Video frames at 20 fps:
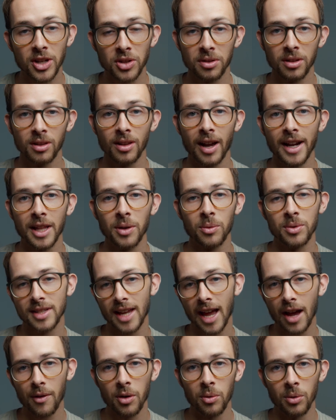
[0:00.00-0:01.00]
sure the lighting was
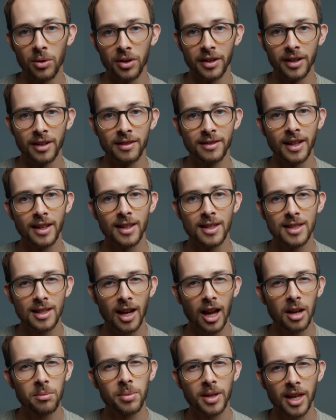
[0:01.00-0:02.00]
how I wanted it, then
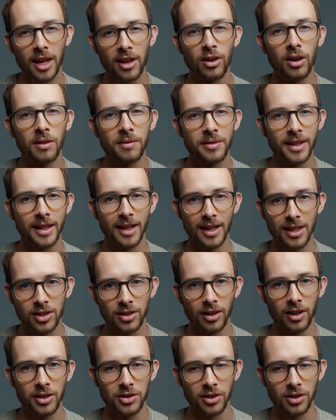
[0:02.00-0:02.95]
start picking off the insert